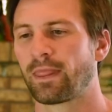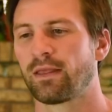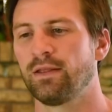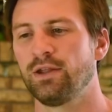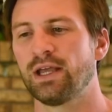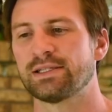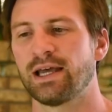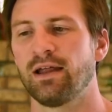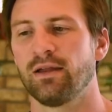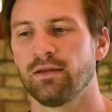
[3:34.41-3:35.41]
Then
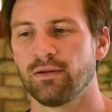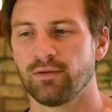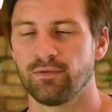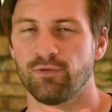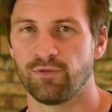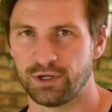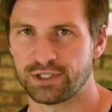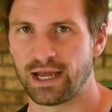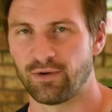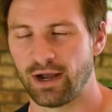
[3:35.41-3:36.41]
you finish
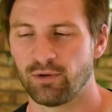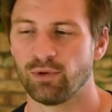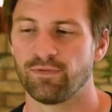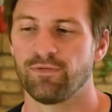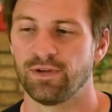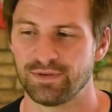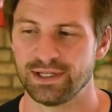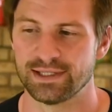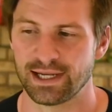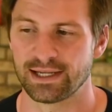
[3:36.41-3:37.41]
that round with
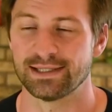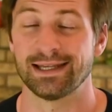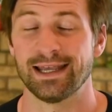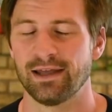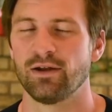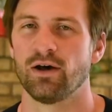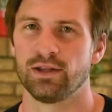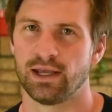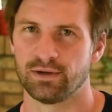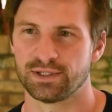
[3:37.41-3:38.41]
15 seconds again on
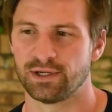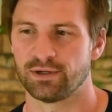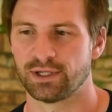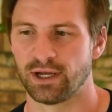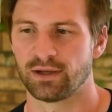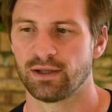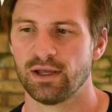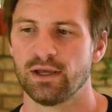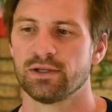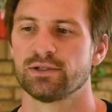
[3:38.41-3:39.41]
the L-sit or tuck.
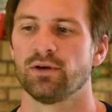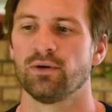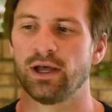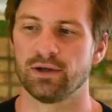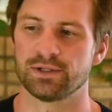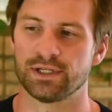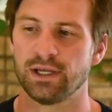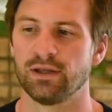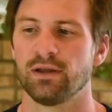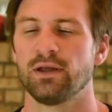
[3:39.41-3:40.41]
So
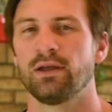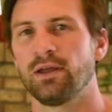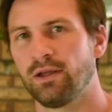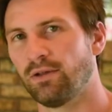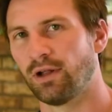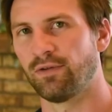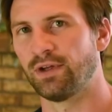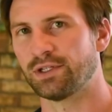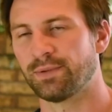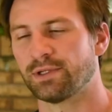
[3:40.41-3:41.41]
L-sit, heel
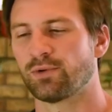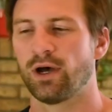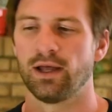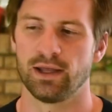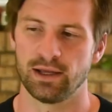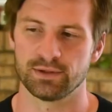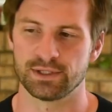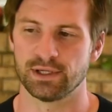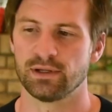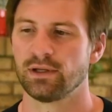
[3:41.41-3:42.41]
elevate, split squat,
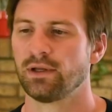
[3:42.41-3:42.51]
L-sit.